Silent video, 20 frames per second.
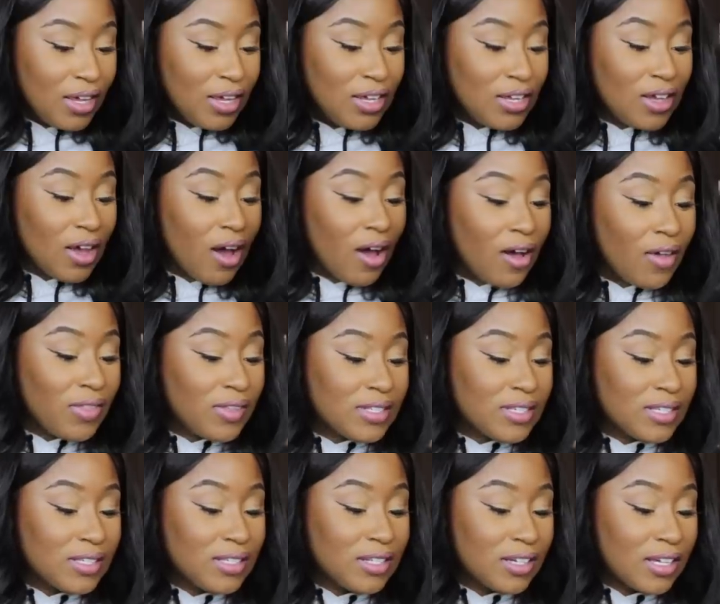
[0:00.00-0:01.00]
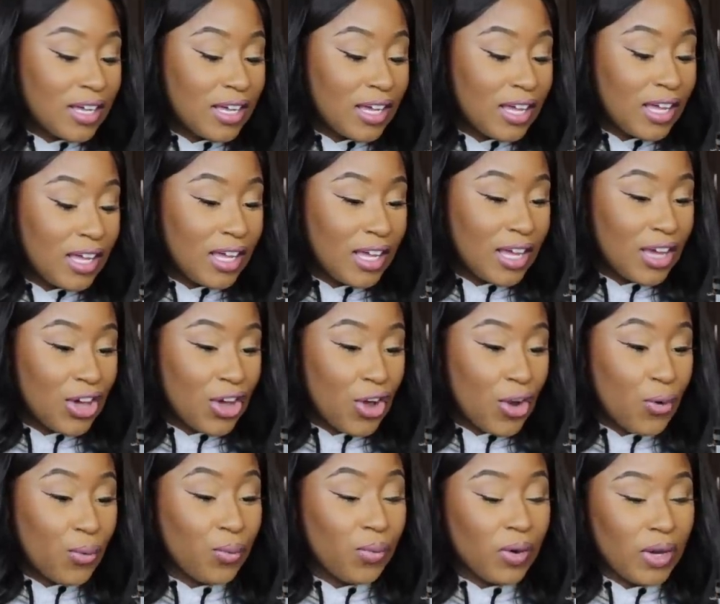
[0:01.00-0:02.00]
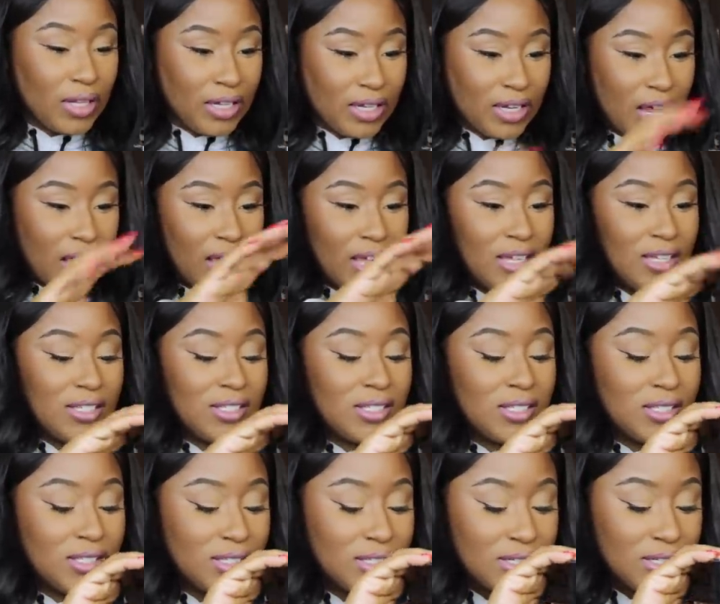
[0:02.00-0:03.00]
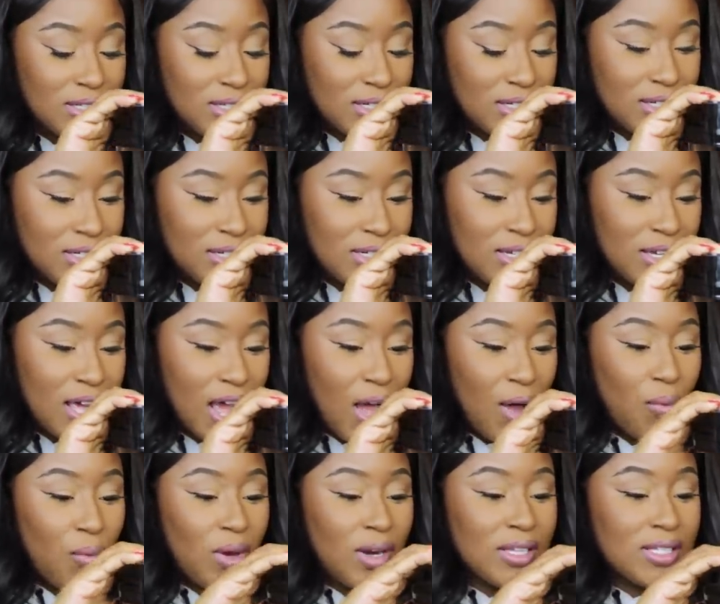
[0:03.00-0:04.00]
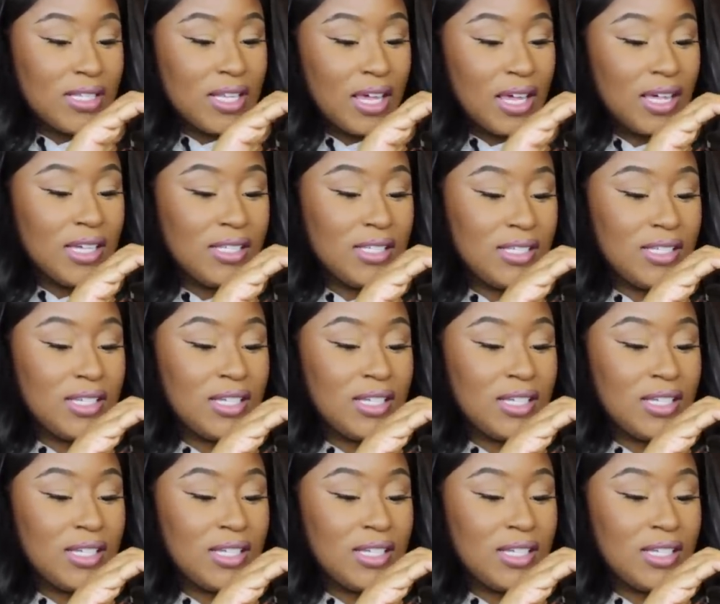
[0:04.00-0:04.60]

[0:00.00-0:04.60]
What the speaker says: Y'all, this is looking really nice. I want to taste